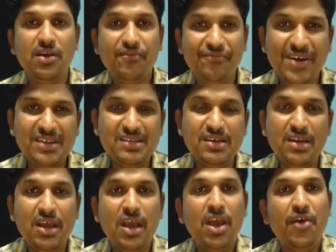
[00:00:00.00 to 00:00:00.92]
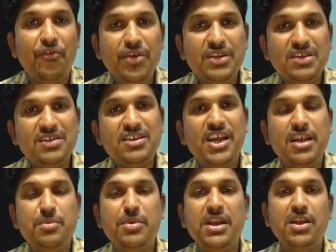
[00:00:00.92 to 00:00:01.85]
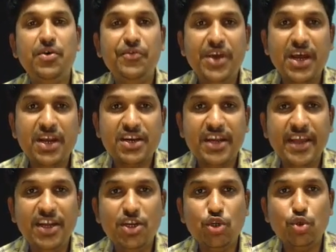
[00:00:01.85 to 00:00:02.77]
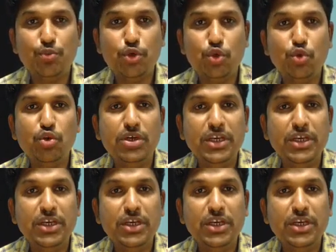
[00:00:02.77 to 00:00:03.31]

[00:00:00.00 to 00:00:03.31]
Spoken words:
First, which statement we are trying to prove,